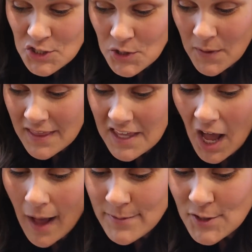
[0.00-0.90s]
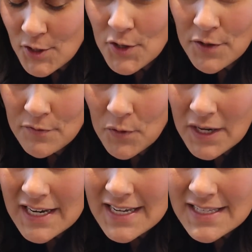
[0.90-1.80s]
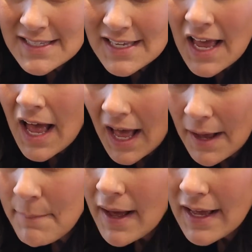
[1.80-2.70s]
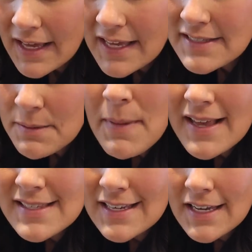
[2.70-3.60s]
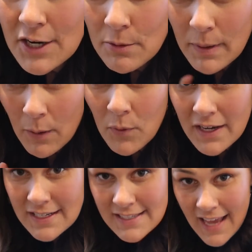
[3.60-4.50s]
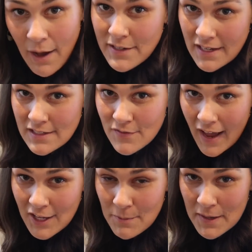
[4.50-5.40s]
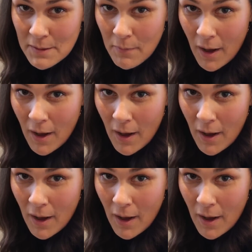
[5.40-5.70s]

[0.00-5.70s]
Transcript: doing the obstacle avoidance. Um, it's a mess in here, but we're gonna see how it does vacuuming and